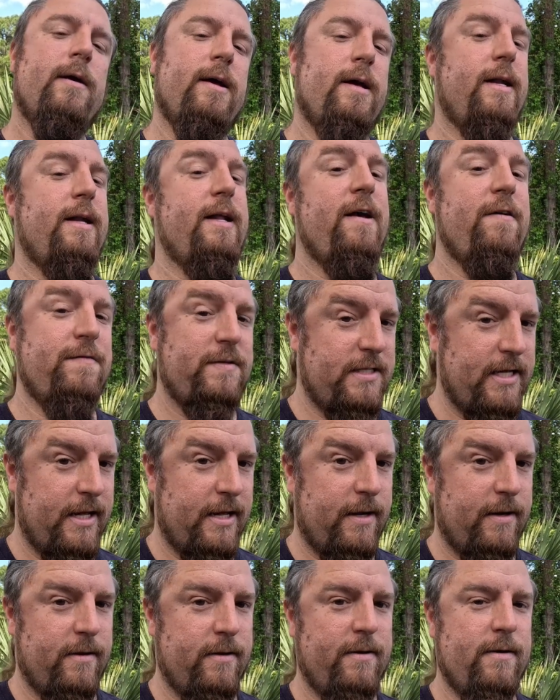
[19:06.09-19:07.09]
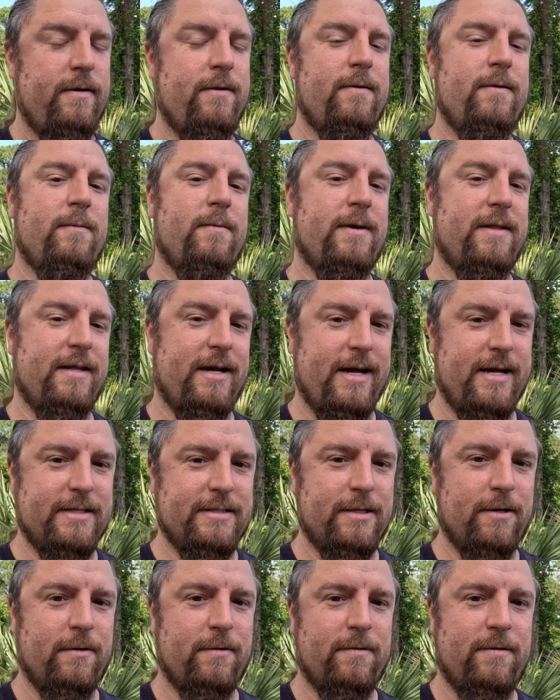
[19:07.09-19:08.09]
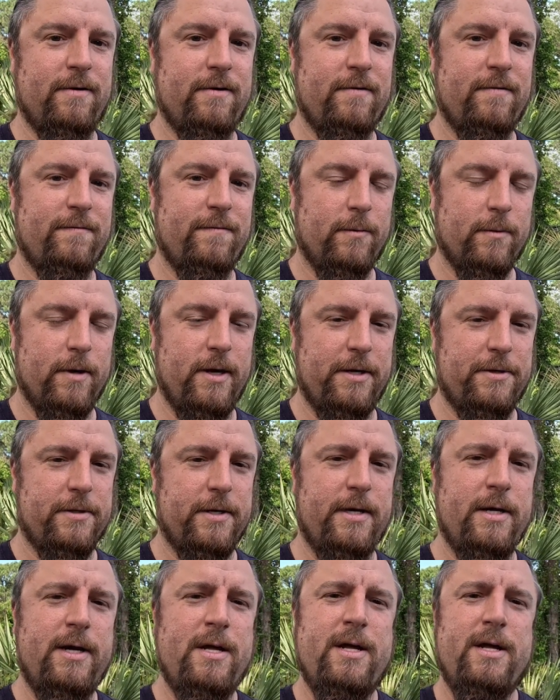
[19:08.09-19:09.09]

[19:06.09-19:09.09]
at f10 with ISO 400.